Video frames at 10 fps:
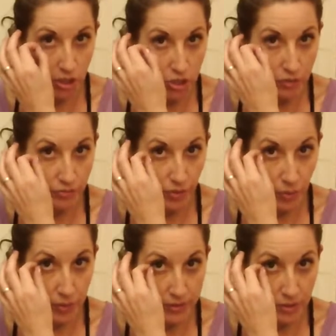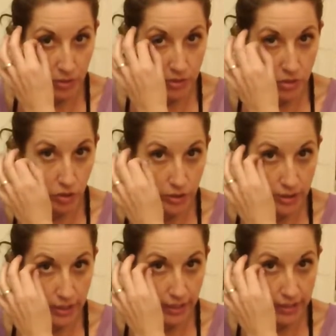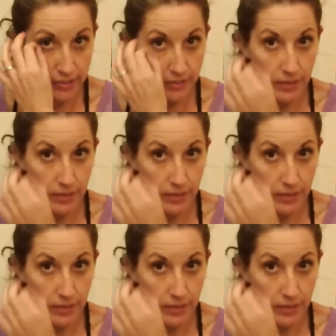to focus on certain things,